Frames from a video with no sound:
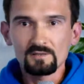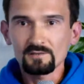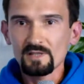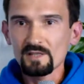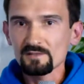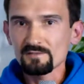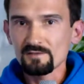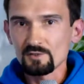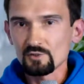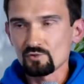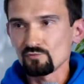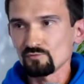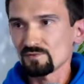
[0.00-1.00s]
health
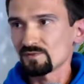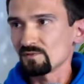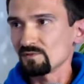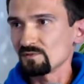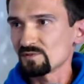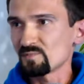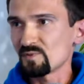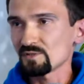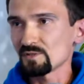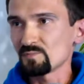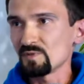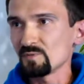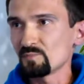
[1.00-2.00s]
issues,
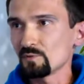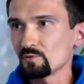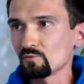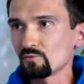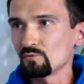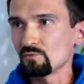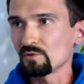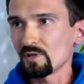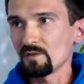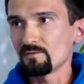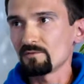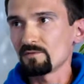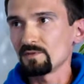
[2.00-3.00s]
especially people who
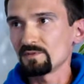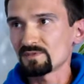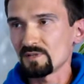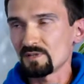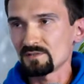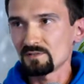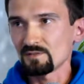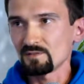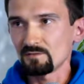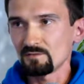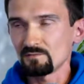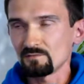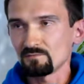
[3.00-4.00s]
have this as
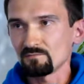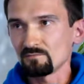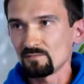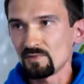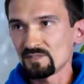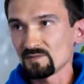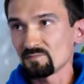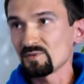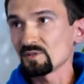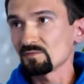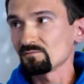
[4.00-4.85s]
a big